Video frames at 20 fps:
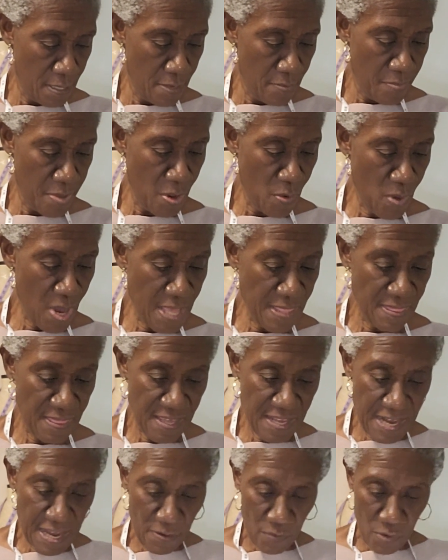But one
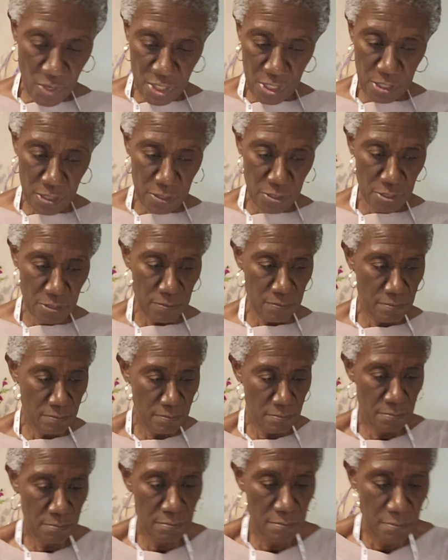thing I want to
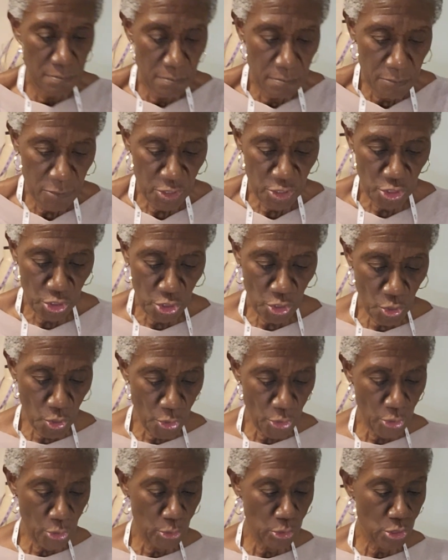show
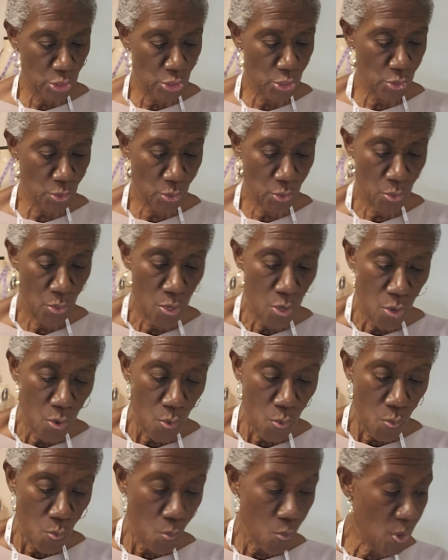you too,
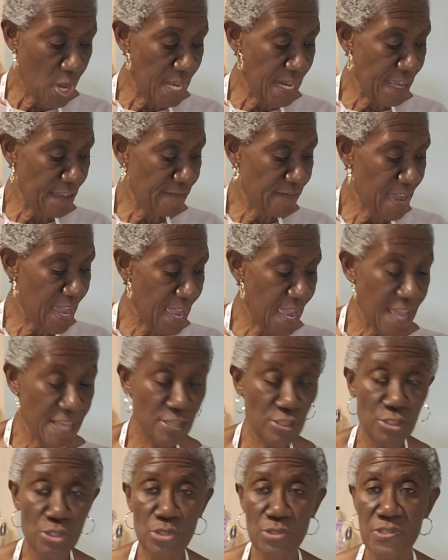whenever I
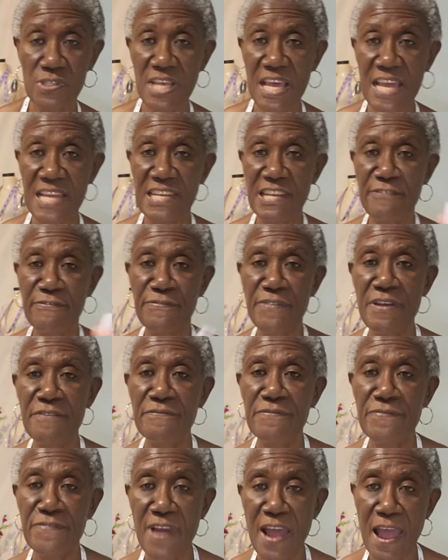use a different
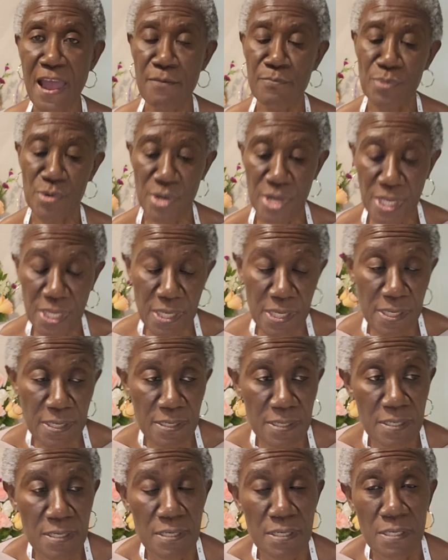fabric
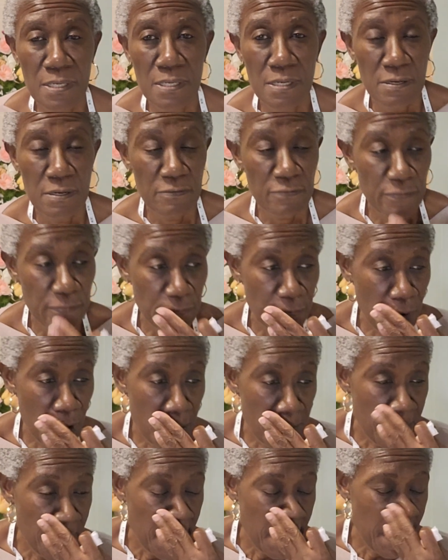
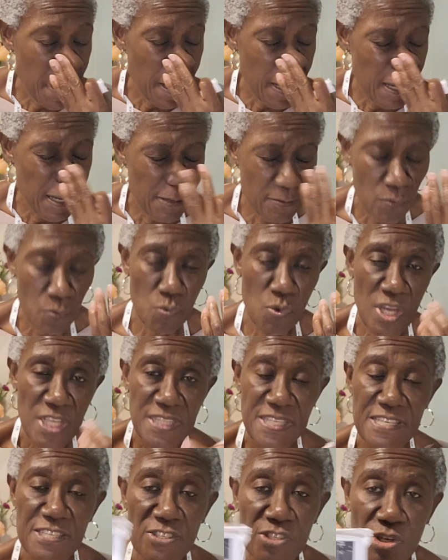from
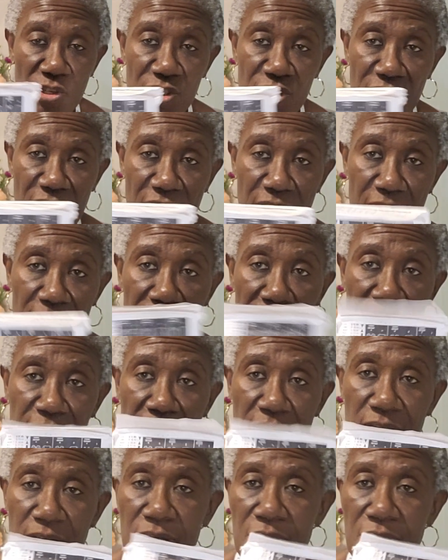what they suggest,